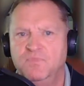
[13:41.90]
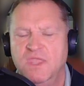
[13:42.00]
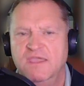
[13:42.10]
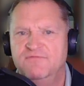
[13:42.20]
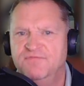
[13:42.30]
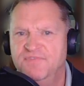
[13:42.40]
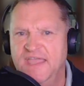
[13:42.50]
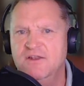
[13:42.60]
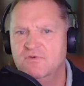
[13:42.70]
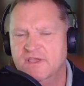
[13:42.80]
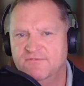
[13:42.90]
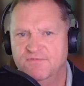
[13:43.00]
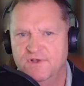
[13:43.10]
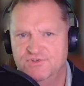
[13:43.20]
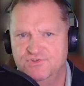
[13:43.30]
if they don't get
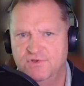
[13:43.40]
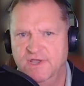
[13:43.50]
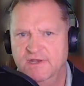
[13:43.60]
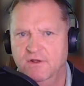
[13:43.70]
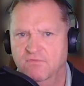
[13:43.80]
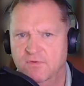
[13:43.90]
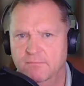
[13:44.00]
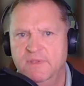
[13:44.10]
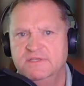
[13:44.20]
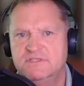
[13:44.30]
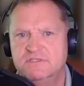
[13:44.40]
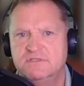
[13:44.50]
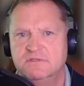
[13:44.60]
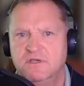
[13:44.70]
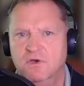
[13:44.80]
frustrated over
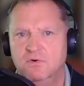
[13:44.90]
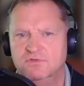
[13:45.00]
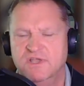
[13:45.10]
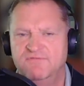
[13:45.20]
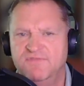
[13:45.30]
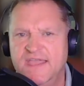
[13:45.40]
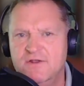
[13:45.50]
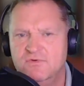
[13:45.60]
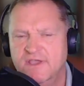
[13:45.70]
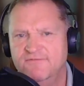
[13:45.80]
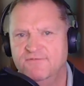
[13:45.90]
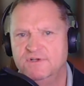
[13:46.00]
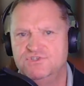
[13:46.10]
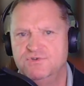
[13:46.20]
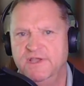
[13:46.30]
missed goals, if they don't get
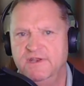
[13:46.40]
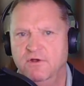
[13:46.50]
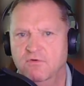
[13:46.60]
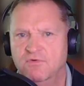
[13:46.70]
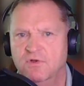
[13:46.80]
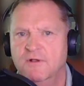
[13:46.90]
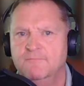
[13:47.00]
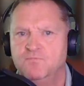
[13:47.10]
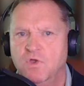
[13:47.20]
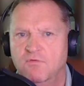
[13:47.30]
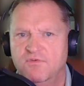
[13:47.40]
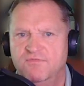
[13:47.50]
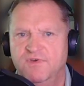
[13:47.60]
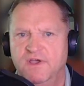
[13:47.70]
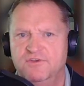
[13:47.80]
frustrated over
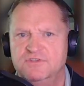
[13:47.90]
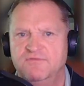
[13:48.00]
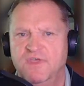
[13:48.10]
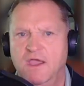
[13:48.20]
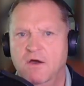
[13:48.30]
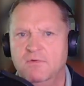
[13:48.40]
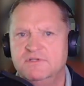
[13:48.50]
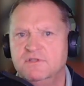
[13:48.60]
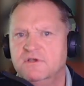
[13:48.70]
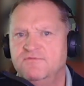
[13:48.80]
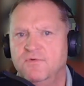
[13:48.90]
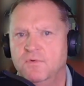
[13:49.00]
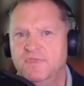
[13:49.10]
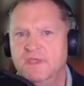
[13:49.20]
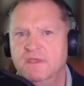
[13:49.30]
failures, if they always look
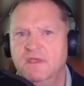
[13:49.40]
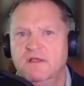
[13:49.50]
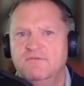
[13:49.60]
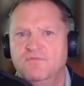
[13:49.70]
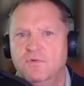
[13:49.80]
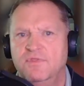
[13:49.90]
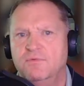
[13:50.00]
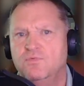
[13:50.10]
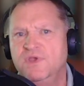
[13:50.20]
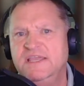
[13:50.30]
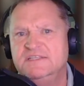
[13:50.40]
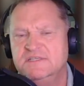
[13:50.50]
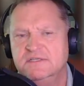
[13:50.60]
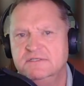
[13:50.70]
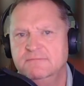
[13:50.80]
for the
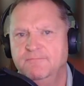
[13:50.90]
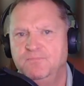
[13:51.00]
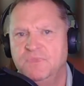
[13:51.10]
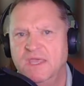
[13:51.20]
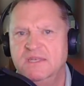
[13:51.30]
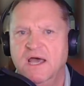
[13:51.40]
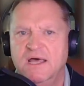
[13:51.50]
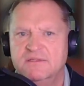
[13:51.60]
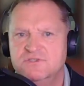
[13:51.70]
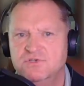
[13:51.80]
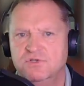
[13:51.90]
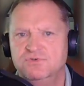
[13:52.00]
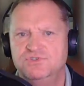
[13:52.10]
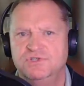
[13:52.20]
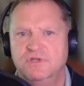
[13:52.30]
reason and not the
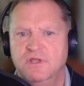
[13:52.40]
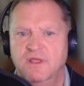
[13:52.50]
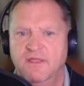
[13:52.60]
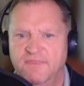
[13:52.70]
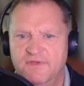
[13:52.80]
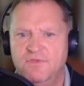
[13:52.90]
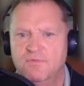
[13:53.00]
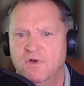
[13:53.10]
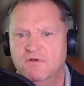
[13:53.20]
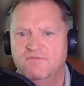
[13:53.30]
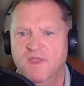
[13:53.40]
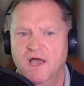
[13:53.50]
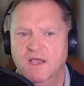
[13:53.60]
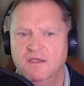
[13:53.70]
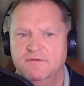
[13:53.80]
solution, they're the wrong
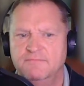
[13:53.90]
flock.